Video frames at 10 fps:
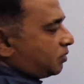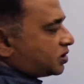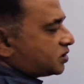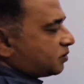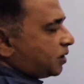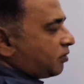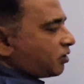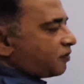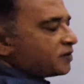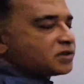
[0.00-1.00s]
Emissive
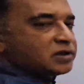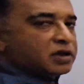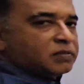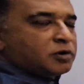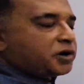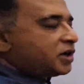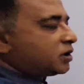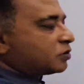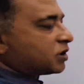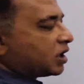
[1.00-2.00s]
power of a general
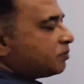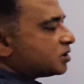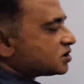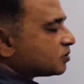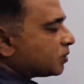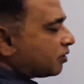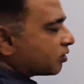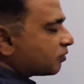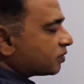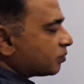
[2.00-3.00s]
body to the emissive
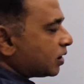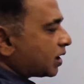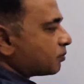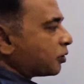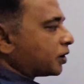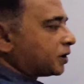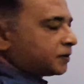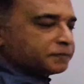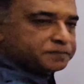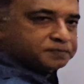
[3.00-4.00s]
power of a black body.